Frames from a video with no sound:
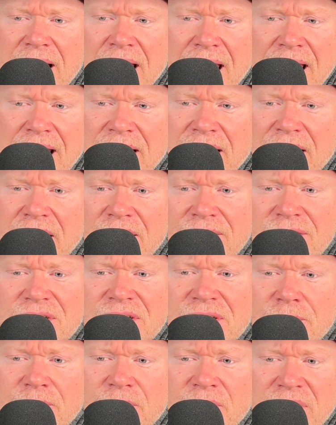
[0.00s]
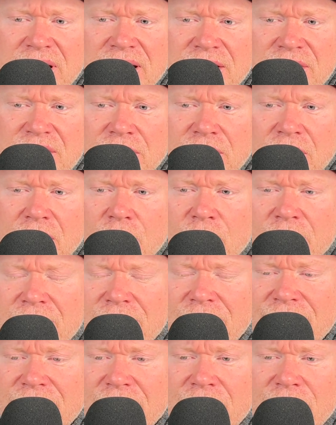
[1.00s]
hey, here's some things, when
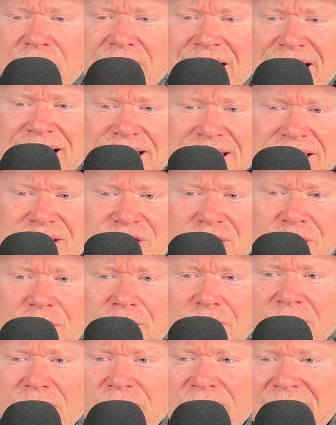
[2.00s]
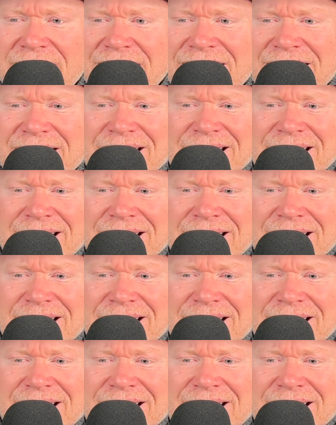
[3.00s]
you have the grandkids over and